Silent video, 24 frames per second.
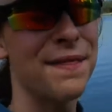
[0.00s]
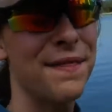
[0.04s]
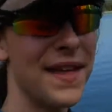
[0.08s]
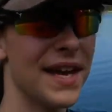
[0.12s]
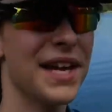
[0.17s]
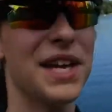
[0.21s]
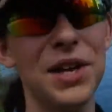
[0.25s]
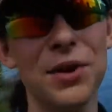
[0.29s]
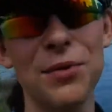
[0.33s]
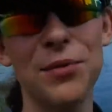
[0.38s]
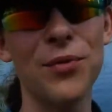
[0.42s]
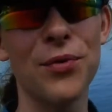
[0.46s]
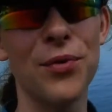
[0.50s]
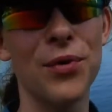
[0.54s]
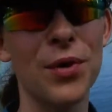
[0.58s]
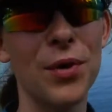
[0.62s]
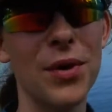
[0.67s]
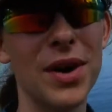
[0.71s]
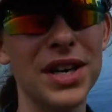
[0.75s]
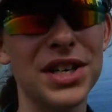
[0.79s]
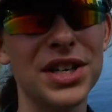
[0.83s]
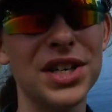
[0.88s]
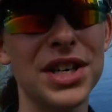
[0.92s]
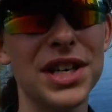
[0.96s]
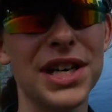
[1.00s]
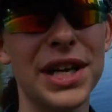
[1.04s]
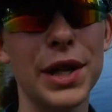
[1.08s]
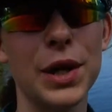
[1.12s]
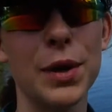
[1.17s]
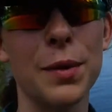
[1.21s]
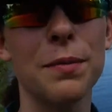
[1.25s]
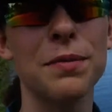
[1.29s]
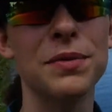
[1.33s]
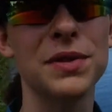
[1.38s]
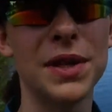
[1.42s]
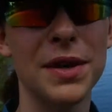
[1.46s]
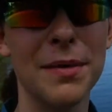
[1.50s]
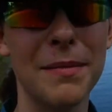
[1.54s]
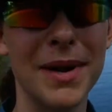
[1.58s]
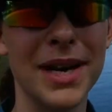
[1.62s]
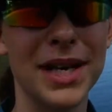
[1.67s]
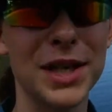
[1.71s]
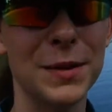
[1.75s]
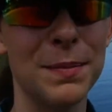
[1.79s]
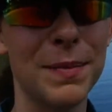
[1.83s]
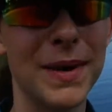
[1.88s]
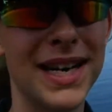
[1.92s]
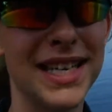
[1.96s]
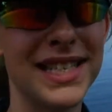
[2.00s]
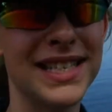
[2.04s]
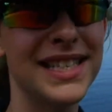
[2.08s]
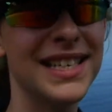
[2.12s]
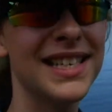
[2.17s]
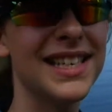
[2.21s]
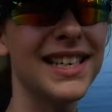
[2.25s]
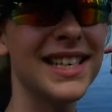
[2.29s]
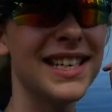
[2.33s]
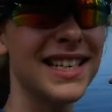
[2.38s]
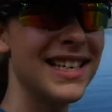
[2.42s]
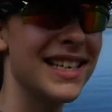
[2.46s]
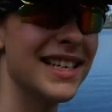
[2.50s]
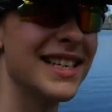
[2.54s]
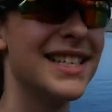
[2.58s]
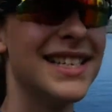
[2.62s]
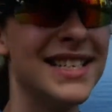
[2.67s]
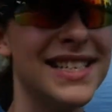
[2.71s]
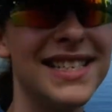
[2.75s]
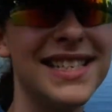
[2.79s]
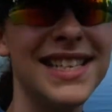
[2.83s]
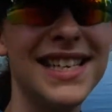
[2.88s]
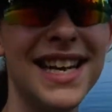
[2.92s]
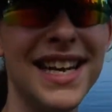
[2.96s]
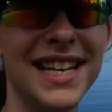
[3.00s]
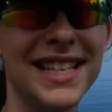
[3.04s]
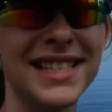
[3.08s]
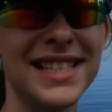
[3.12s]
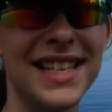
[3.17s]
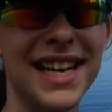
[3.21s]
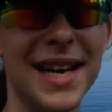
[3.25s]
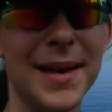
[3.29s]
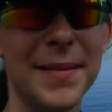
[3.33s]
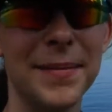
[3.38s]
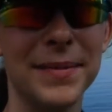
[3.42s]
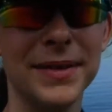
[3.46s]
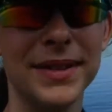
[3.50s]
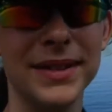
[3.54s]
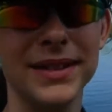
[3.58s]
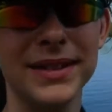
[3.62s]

Thank you for watching another episode of Mash Bassing. See you next time.